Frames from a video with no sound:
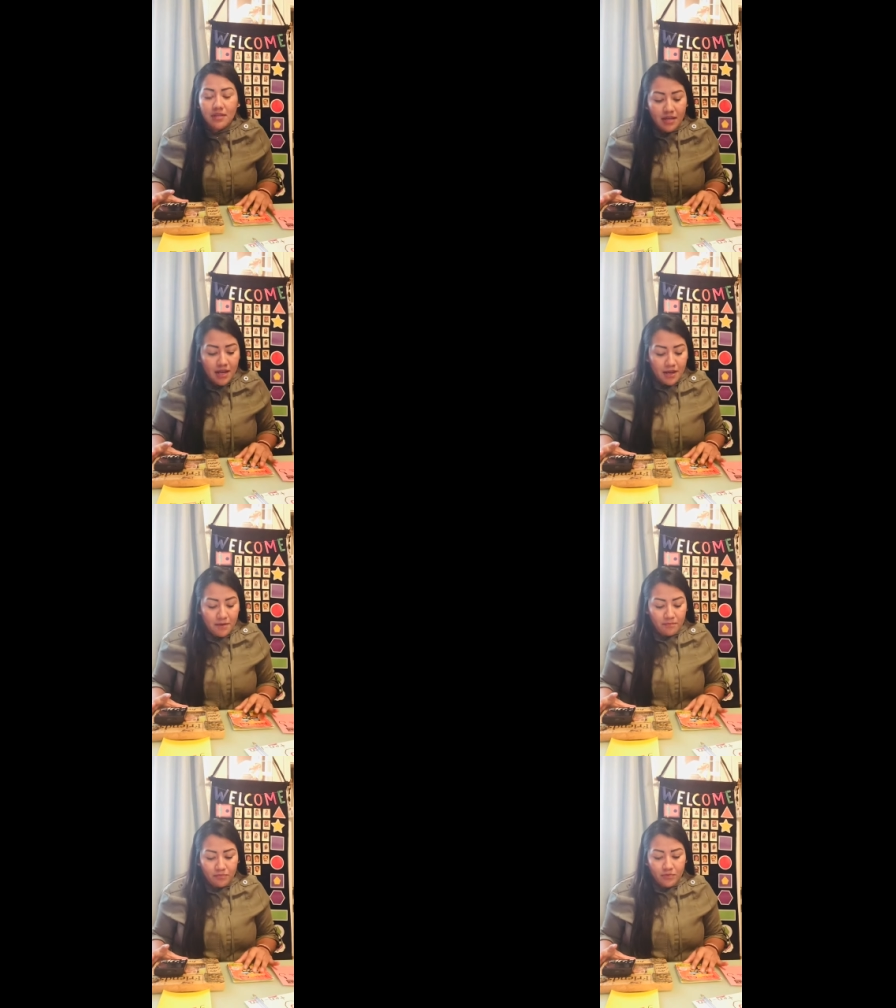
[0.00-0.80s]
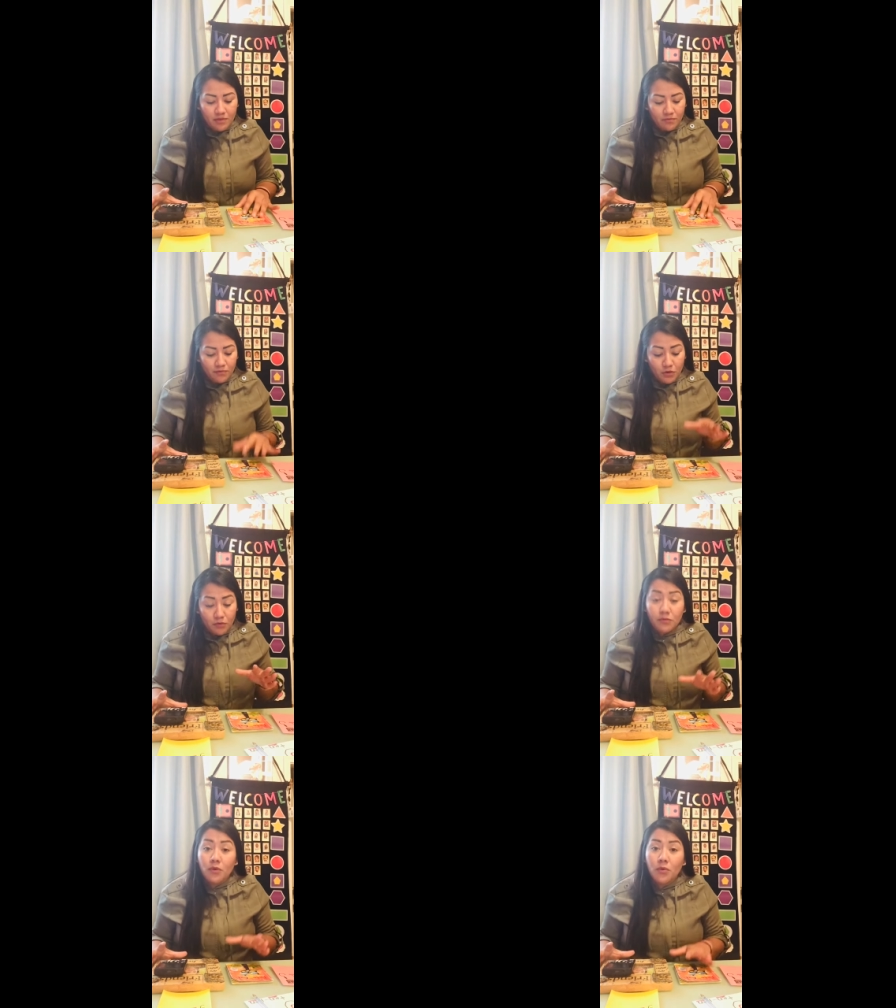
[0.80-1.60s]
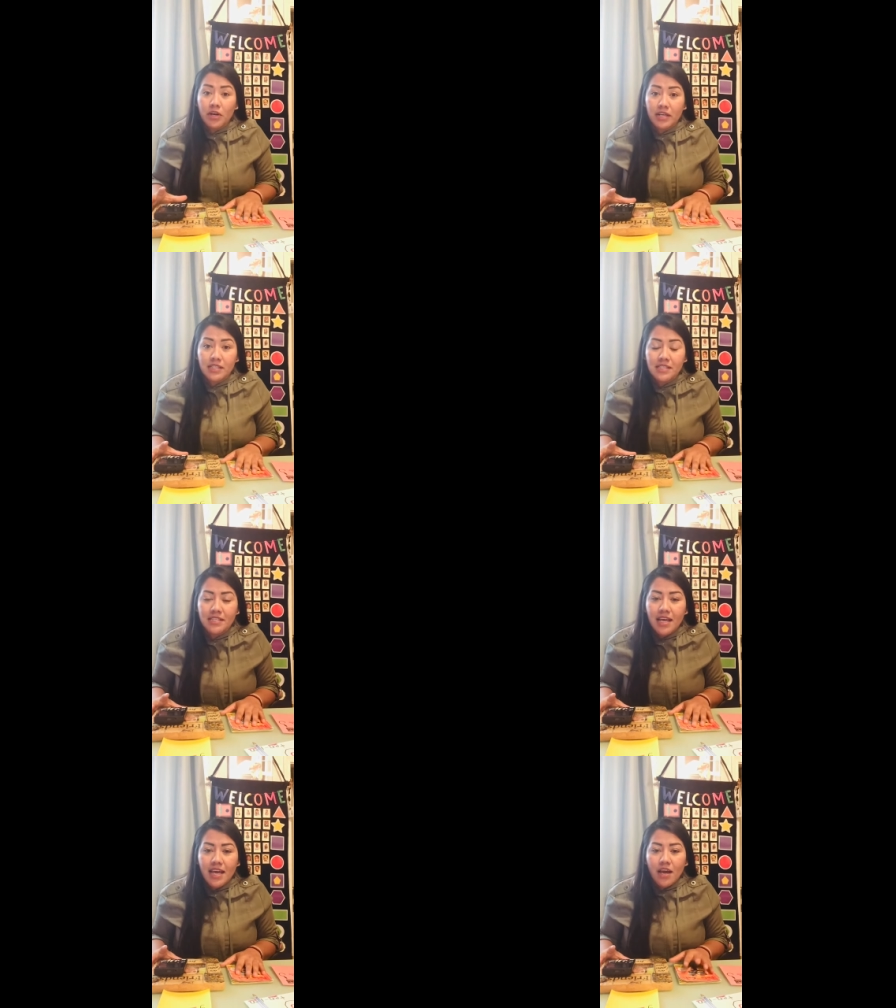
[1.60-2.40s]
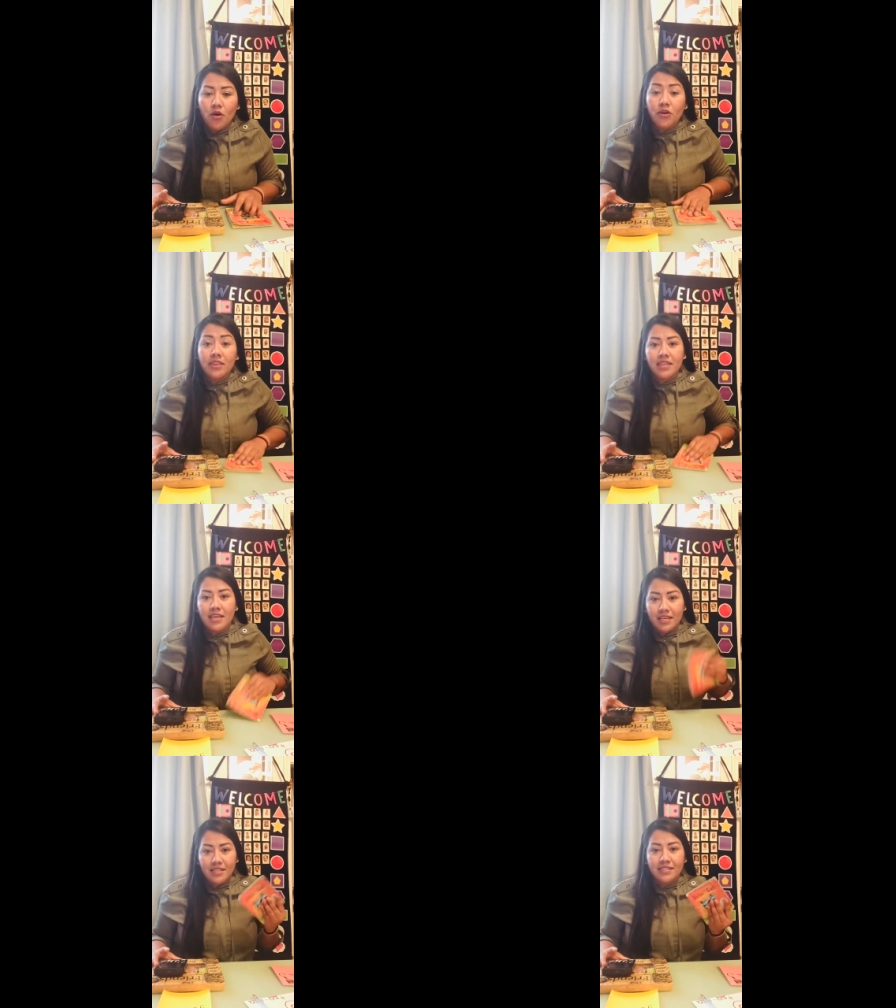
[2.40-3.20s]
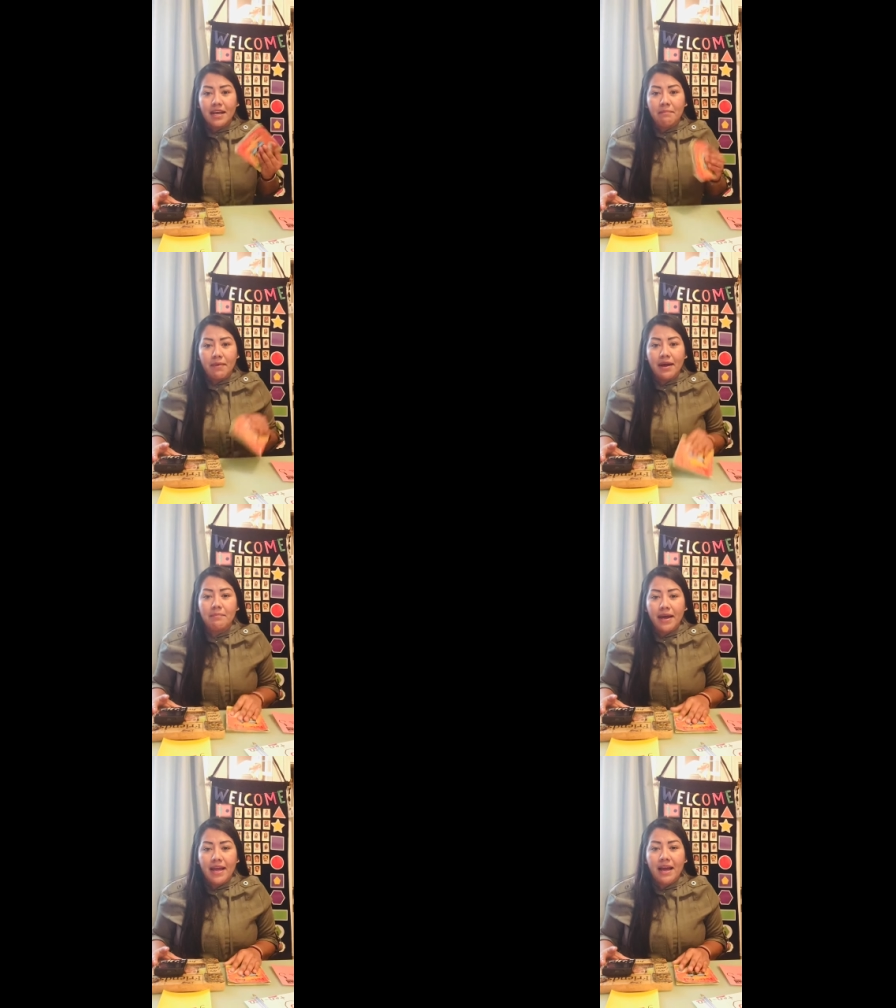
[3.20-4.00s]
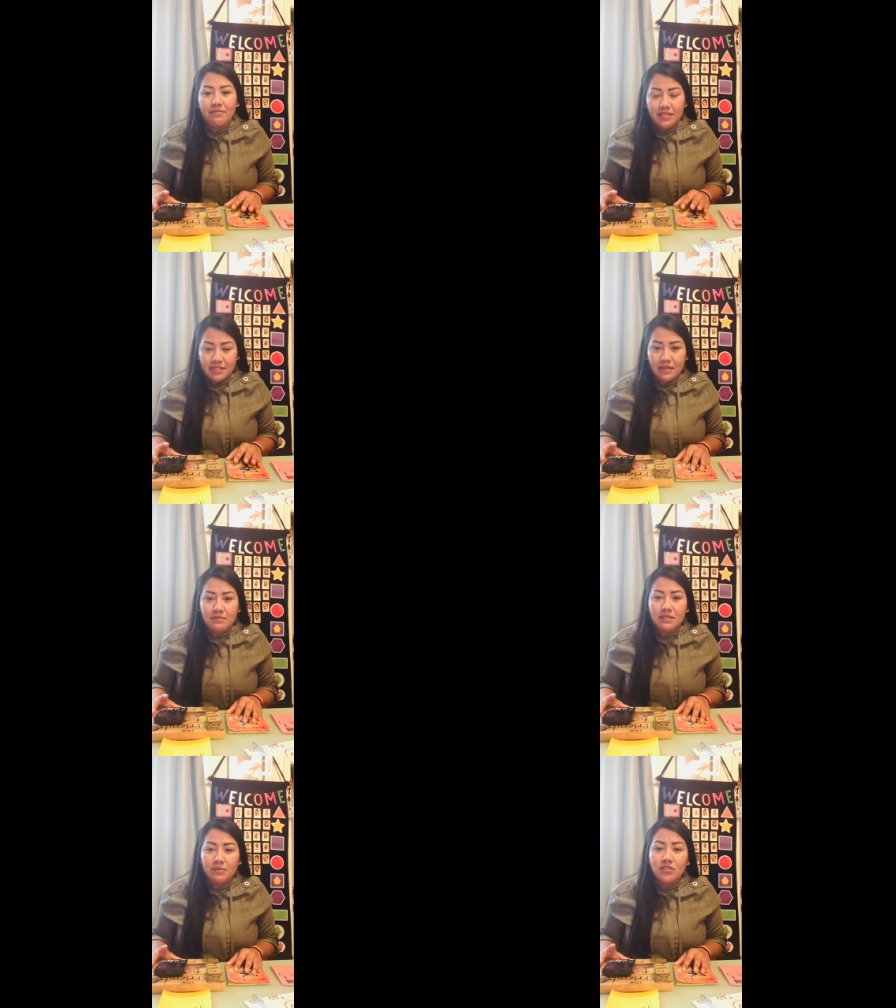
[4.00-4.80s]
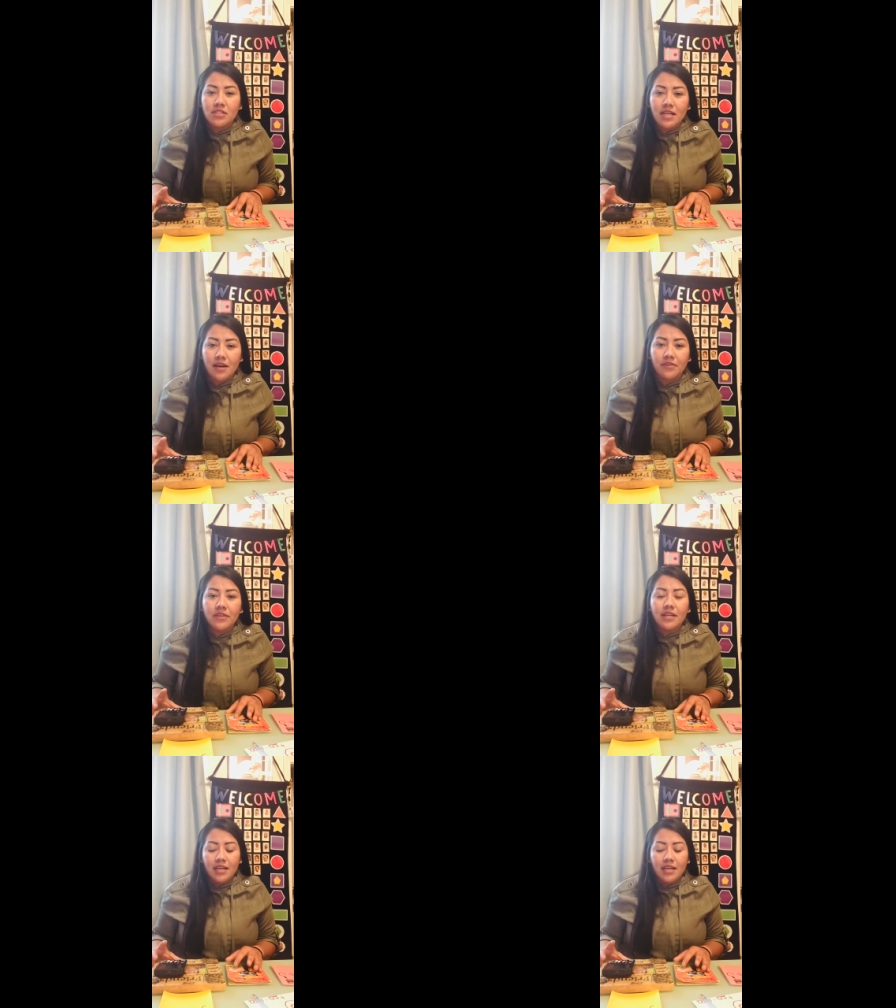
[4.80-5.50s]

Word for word: Um, look for words or things that I might have the same similar sound